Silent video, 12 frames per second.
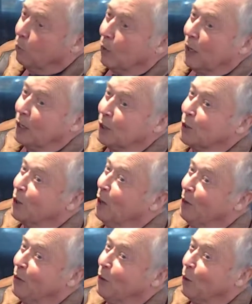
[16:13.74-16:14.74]
where I
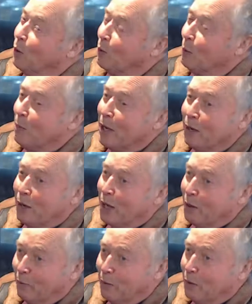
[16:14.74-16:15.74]
saw the Lower
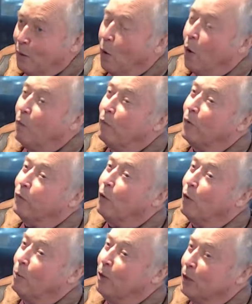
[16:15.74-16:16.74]
Mainland, over
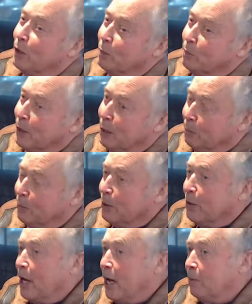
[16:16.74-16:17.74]
4 million people
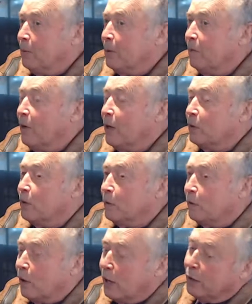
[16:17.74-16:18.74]
inhabit
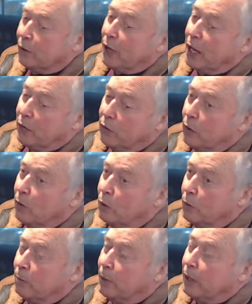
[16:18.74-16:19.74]
Vancouver Island and the
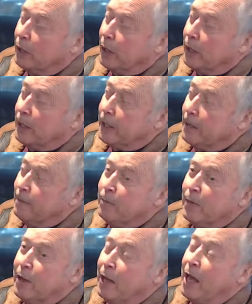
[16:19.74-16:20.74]
Lower Mainland,
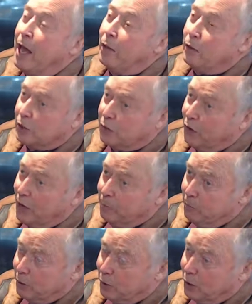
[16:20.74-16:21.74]
and there's
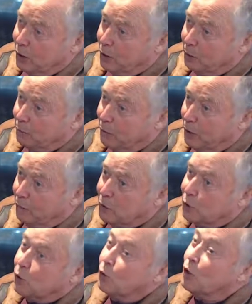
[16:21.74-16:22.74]
5 million in the
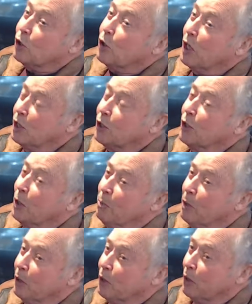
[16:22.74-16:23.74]
province, so there's less than
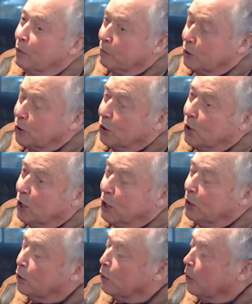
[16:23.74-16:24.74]
1 million of us in the
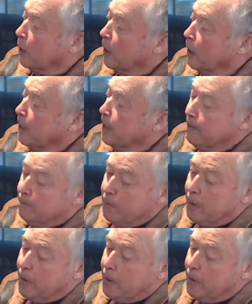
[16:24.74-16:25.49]
hinterland.